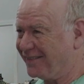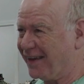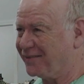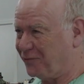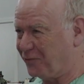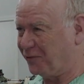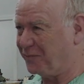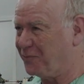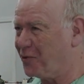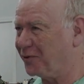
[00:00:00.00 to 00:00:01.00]
that's a really
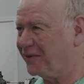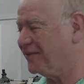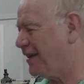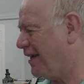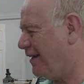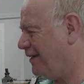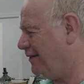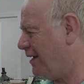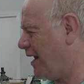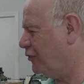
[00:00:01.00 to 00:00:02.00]
important
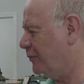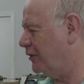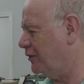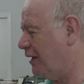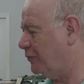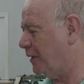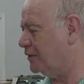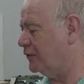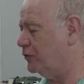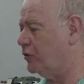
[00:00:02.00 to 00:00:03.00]
attribute or aspect
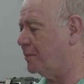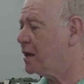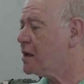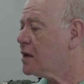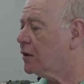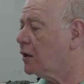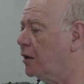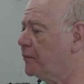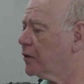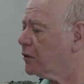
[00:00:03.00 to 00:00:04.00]
of the trip.
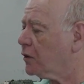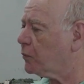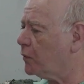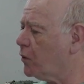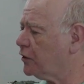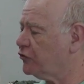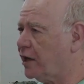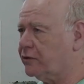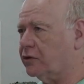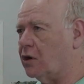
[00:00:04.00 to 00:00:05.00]
We want to
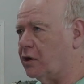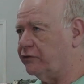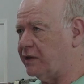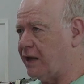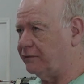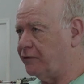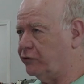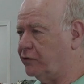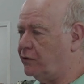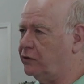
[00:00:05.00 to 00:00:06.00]
shake the cars down
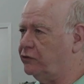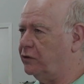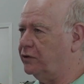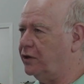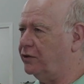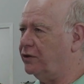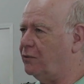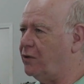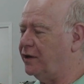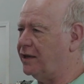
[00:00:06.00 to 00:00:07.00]
first of all, so you
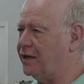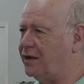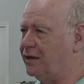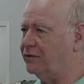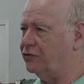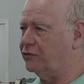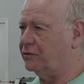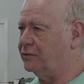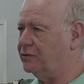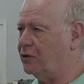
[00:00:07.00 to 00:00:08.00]
don't want to get in it and just
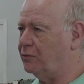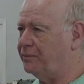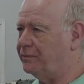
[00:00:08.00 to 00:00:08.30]
go